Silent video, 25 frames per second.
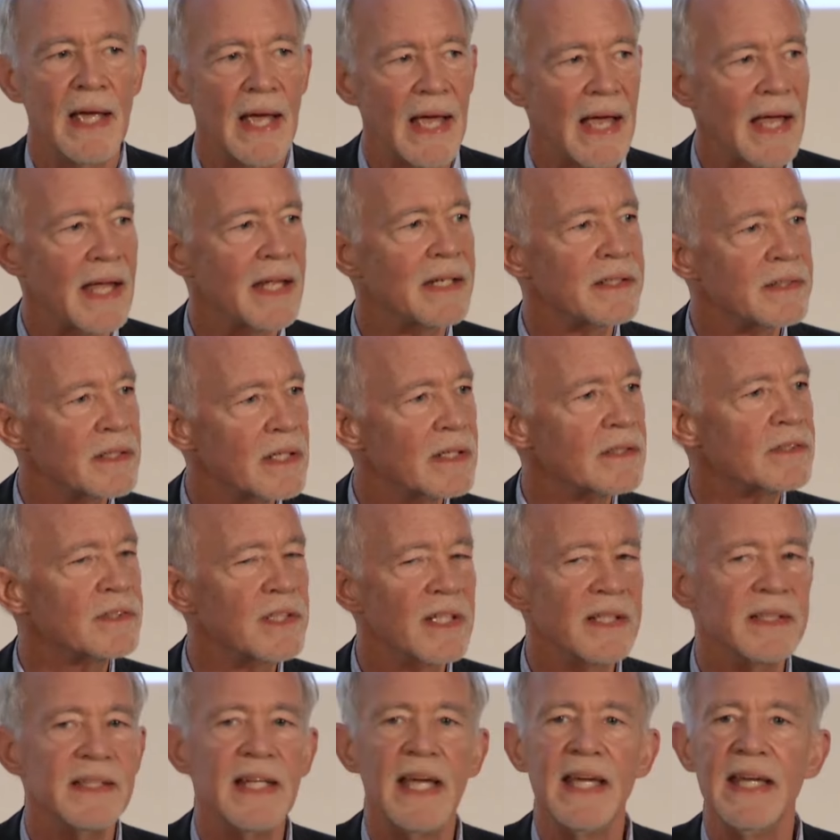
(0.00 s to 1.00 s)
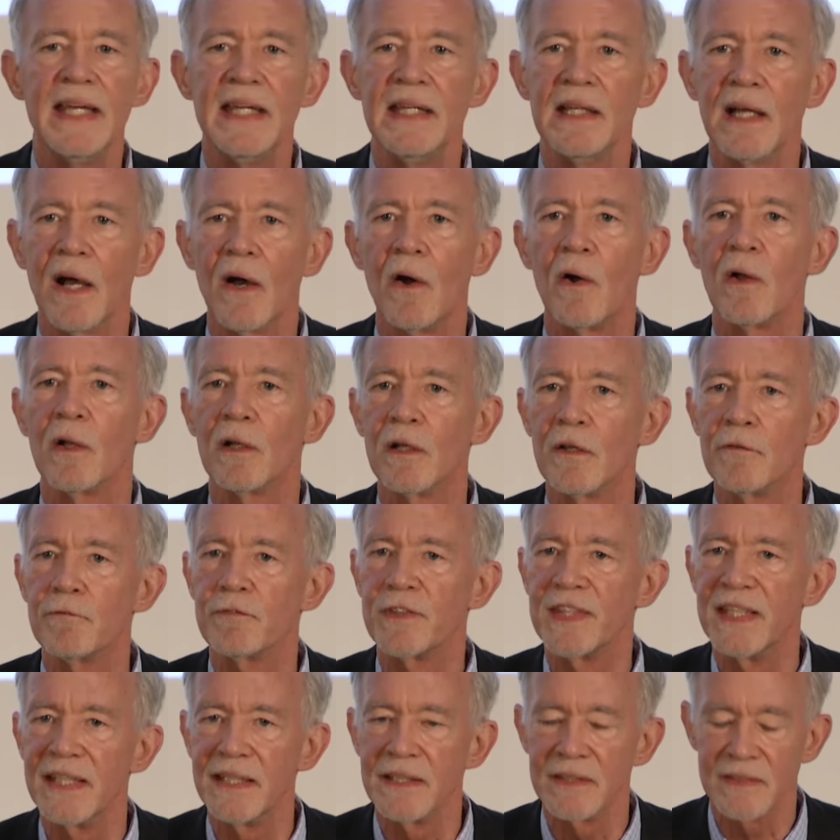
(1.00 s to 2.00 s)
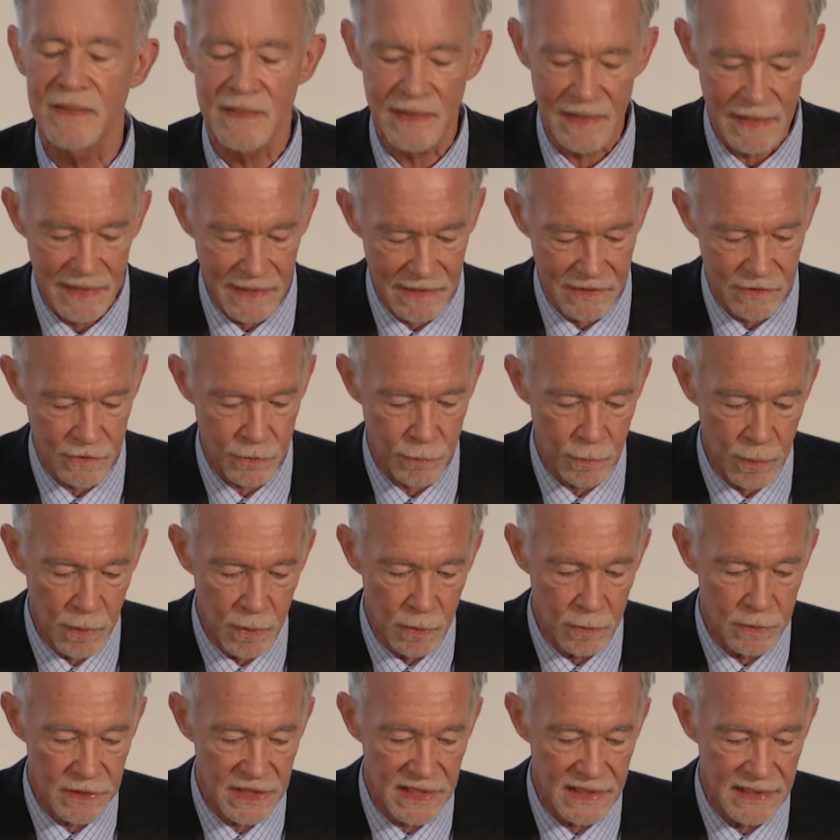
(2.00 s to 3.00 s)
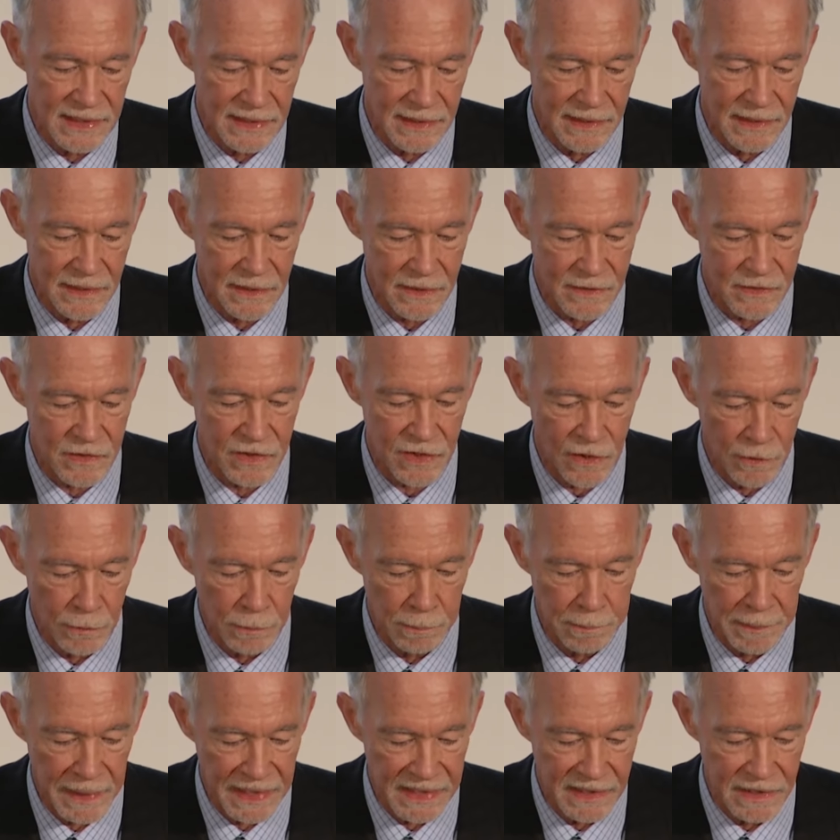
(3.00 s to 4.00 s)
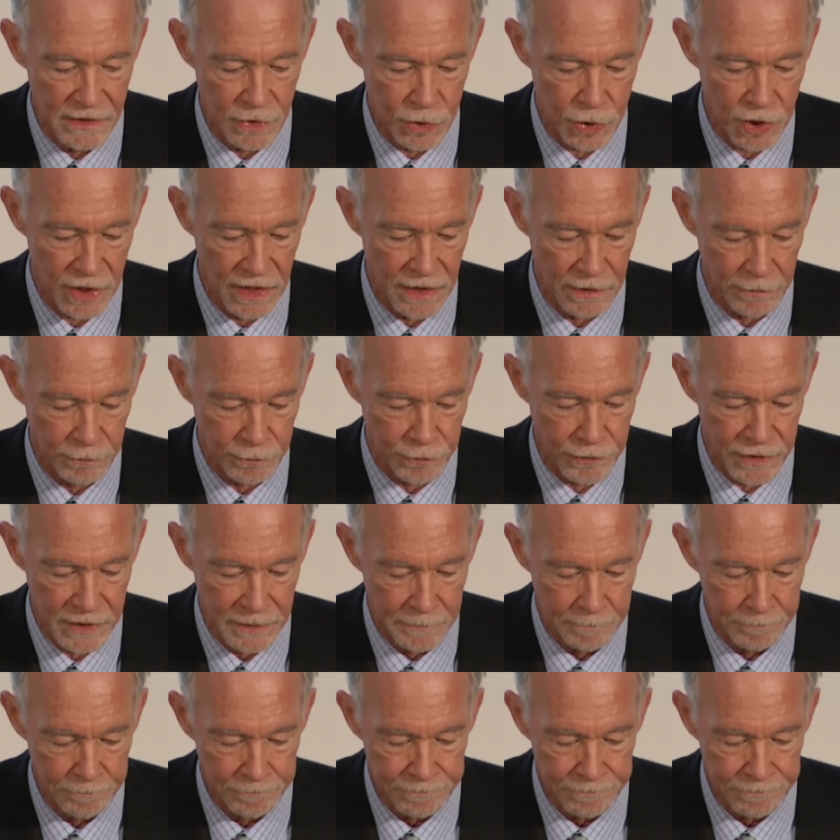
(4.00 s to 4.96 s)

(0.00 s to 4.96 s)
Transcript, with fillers: And today, all of this is routine. So big shift.